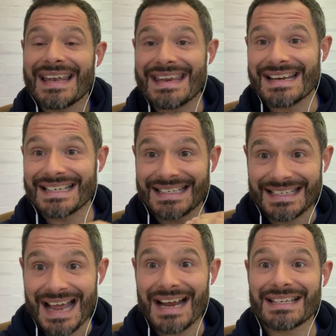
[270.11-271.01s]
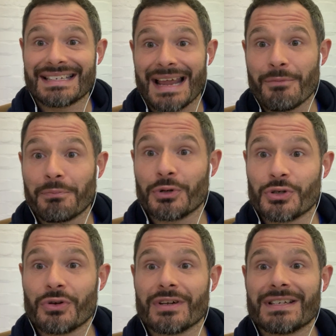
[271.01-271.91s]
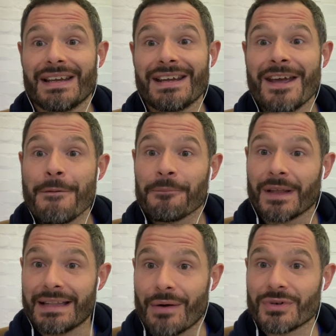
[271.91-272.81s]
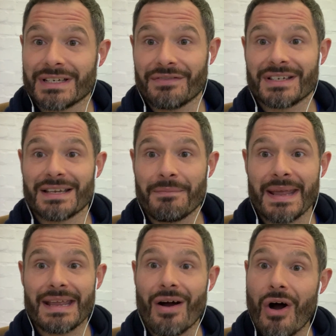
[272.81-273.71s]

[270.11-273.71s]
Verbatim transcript: the exact same opportunity that was given to me.